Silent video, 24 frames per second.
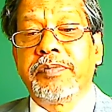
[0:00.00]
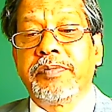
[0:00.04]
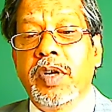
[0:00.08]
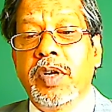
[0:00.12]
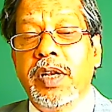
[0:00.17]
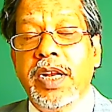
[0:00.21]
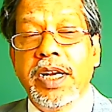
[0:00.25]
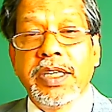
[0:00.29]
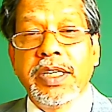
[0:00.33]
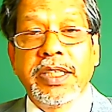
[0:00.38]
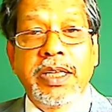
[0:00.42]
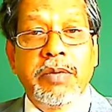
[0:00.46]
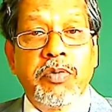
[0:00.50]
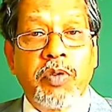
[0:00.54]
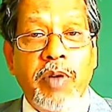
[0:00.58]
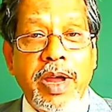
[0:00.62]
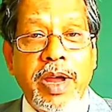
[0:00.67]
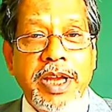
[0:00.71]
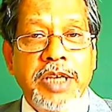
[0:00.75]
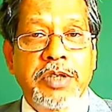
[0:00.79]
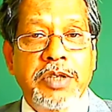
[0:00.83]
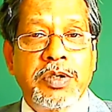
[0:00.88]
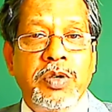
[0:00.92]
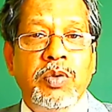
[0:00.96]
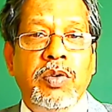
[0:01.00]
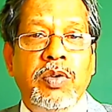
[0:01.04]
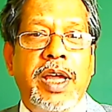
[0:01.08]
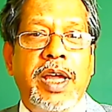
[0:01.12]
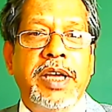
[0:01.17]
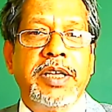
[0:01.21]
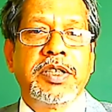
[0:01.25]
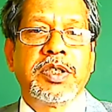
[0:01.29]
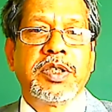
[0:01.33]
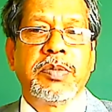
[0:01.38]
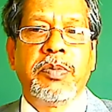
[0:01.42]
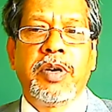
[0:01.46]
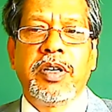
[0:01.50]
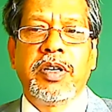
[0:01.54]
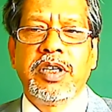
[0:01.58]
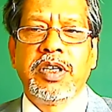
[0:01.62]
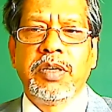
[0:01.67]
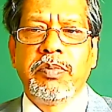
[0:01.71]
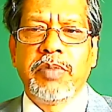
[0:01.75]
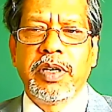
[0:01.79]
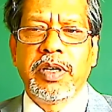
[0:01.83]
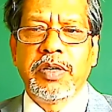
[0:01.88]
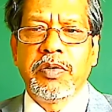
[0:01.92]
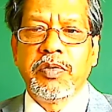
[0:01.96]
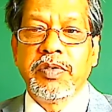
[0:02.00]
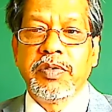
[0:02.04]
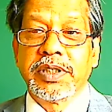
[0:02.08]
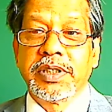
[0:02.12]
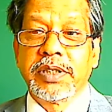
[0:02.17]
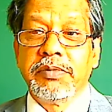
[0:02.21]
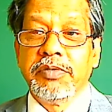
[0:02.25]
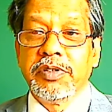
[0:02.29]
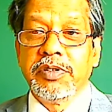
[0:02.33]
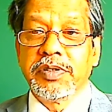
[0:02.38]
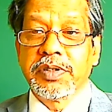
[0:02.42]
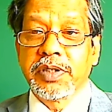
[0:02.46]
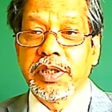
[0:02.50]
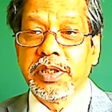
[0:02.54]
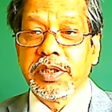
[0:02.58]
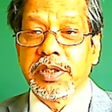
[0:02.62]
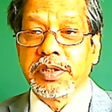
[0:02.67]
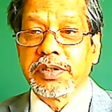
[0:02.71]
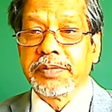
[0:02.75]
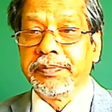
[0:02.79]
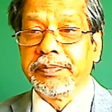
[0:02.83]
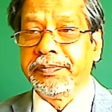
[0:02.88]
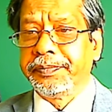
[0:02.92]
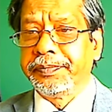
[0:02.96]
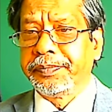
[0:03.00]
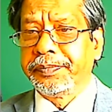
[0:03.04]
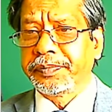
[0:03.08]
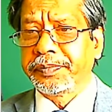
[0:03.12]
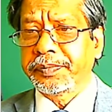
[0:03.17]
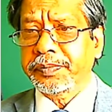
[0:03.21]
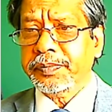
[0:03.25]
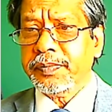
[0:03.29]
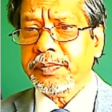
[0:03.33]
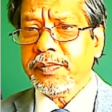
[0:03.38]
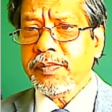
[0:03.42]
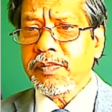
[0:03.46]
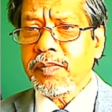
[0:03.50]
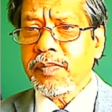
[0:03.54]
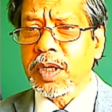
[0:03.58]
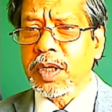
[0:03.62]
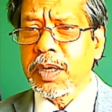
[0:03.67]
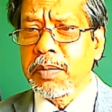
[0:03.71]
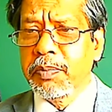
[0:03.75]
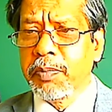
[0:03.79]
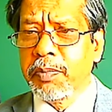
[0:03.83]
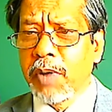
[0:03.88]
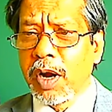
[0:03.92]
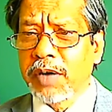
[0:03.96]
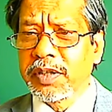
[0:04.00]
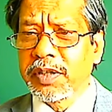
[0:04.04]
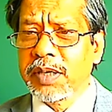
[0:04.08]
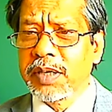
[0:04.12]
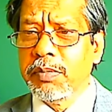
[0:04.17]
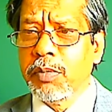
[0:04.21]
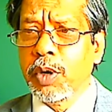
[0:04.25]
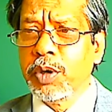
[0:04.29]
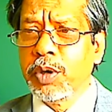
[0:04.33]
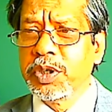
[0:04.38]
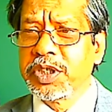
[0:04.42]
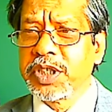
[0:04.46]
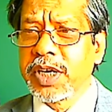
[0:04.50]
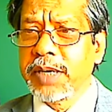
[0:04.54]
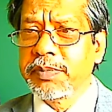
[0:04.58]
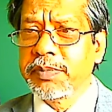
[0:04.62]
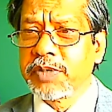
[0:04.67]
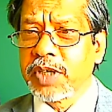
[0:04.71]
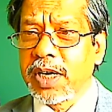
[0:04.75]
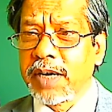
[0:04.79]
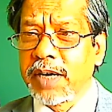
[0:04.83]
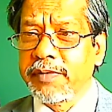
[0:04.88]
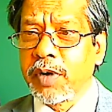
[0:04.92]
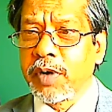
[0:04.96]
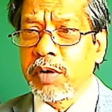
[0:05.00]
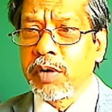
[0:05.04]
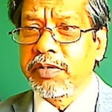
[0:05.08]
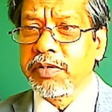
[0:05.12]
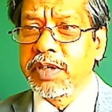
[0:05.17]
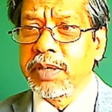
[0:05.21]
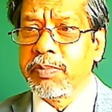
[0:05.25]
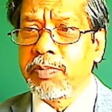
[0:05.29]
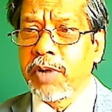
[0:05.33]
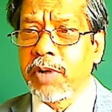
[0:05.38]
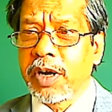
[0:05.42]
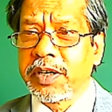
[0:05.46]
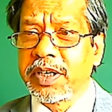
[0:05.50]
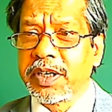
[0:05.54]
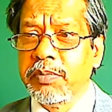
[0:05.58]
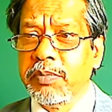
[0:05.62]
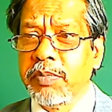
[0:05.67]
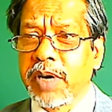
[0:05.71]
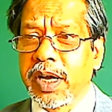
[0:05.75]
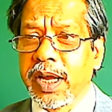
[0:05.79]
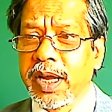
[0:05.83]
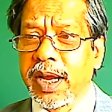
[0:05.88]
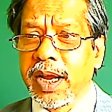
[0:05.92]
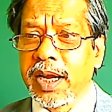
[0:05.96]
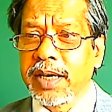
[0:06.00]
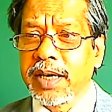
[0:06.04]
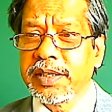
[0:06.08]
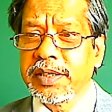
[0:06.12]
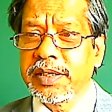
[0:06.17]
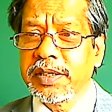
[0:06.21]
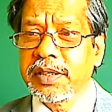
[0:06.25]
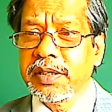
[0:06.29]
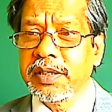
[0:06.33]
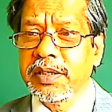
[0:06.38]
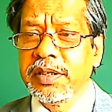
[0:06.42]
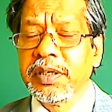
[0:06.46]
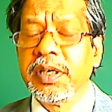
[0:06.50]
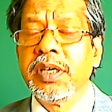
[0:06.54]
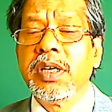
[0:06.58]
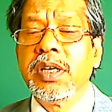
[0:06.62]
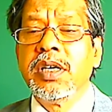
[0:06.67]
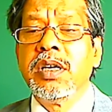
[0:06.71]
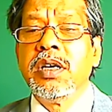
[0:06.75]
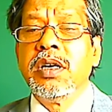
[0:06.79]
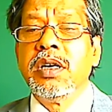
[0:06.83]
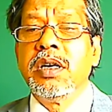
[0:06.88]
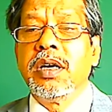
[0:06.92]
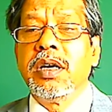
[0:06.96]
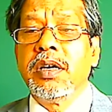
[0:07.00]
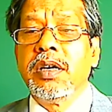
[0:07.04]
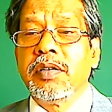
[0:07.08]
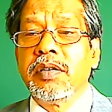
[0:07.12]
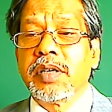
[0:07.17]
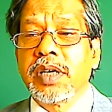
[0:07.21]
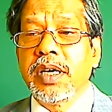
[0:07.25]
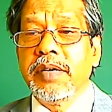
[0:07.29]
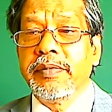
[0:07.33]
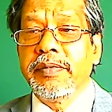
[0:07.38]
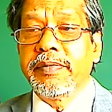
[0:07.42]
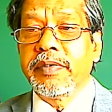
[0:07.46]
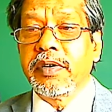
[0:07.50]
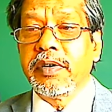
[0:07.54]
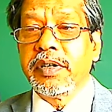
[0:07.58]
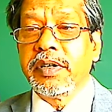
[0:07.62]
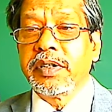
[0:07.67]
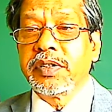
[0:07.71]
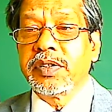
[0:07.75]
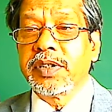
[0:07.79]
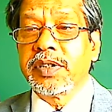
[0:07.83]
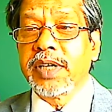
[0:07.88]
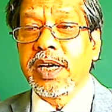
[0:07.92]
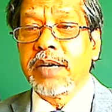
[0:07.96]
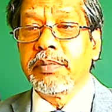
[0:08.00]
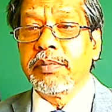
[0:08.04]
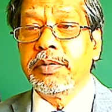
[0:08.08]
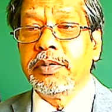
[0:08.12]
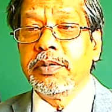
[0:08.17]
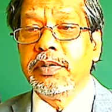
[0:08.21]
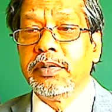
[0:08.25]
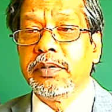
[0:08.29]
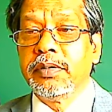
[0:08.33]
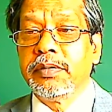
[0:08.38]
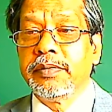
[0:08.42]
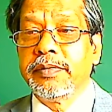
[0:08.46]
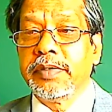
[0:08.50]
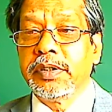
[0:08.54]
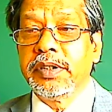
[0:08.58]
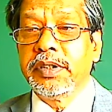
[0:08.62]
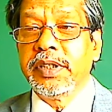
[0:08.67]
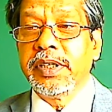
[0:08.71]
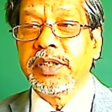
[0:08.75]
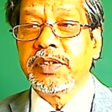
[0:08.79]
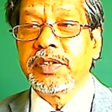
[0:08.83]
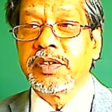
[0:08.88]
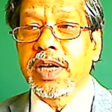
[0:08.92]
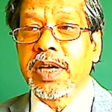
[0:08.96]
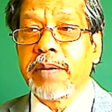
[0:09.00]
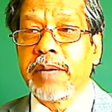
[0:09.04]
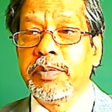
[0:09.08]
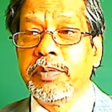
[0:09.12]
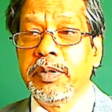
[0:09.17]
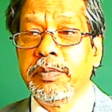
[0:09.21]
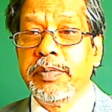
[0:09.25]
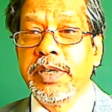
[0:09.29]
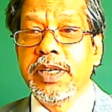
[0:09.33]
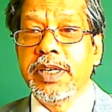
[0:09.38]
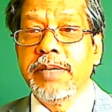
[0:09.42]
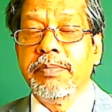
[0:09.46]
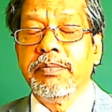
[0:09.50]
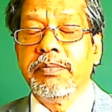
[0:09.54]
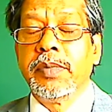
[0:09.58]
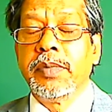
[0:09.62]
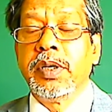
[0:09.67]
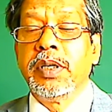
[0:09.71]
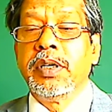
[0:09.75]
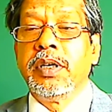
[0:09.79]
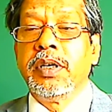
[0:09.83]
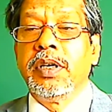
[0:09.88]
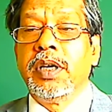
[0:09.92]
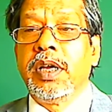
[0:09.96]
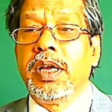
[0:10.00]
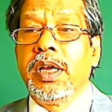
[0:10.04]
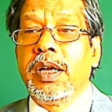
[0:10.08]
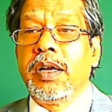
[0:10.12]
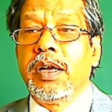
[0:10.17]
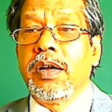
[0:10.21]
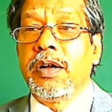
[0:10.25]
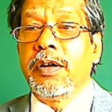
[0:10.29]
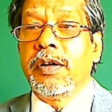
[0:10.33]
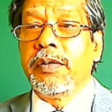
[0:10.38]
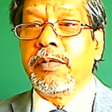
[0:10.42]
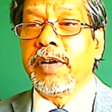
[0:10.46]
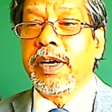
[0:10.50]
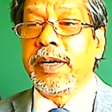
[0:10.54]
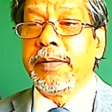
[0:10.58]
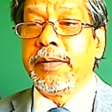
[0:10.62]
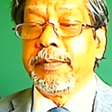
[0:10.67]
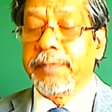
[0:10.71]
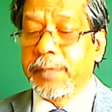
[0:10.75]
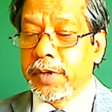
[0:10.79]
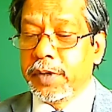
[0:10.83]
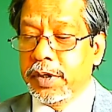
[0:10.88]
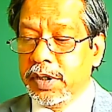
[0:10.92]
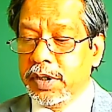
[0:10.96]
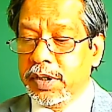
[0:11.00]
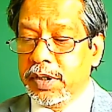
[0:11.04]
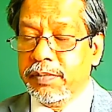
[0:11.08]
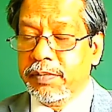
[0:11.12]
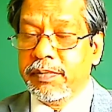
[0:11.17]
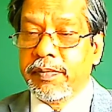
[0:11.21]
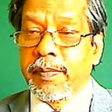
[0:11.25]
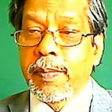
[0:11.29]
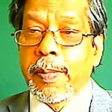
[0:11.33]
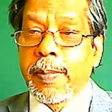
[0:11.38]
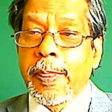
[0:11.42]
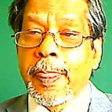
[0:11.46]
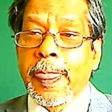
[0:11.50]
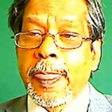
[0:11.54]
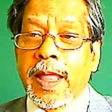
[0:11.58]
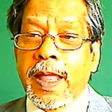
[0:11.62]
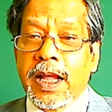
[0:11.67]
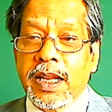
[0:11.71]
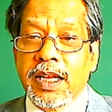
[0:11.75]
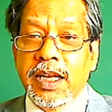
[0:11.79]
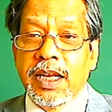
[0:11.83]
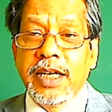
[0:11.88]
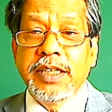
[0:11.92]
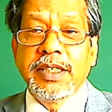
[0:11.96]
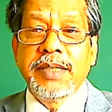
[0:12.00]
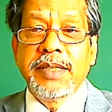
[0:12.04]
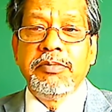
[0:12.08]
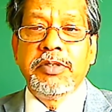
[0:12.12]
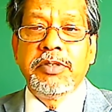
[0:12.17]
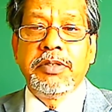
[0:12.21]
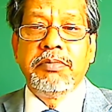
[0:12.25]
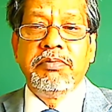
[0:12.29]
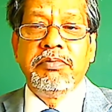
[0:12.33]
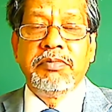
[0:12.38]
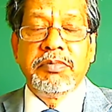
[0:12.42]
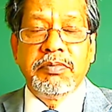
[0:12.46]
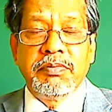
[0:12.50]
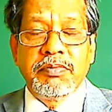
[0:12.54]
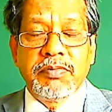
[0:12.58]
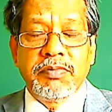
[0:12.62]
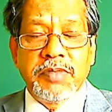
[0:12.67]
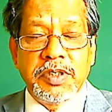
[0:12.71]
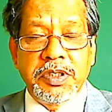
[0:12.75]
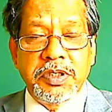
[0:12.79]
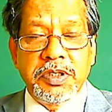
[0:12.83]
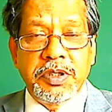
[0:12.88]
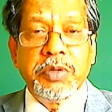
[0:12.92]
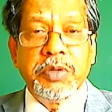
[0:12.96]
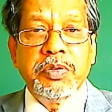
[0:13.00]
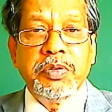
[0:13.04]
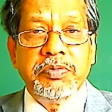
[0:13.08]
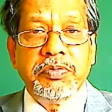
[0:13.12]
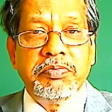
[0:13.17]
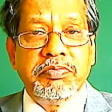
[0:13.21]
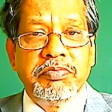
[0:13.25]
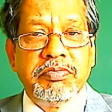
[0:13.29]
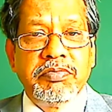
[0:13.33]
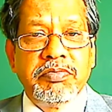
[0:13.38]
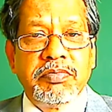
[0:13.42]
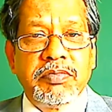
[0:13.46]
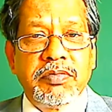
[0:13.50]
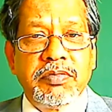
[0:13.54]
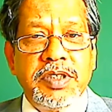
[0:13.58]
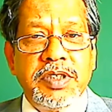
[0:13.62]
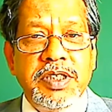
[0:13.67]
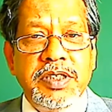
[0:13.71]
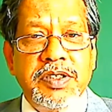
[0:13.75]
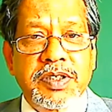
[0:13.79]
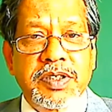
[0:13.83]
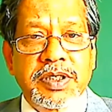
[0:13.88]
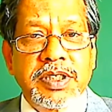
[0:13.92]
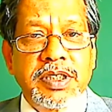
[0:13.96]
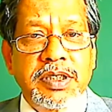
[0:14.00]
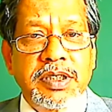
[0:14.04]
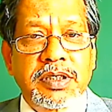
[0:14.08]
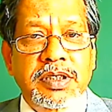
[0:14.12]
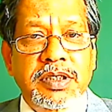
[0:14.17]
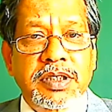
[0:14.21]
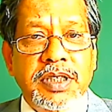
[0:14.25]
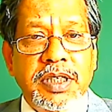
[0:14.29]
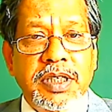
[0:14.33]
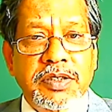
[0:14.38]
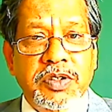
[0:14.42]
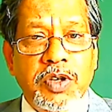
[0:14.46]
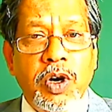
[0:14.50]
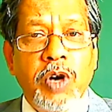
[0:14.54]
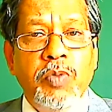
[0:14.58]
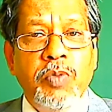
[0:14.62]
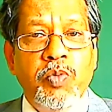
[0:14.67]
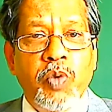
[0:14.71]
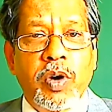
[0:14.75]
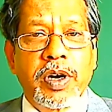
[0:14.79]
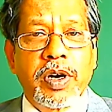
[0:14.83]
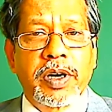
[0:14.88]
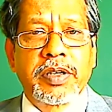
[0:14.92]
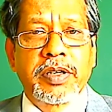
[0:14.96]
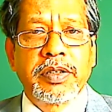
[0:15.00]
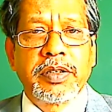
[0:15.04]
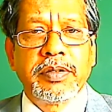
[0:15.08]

Let them write 2 lines about it by doing some research. Plot the mode shapes. I have already plotted by hand here. Okay, for example, for the example beam. All right, good. Let them do these things as homework.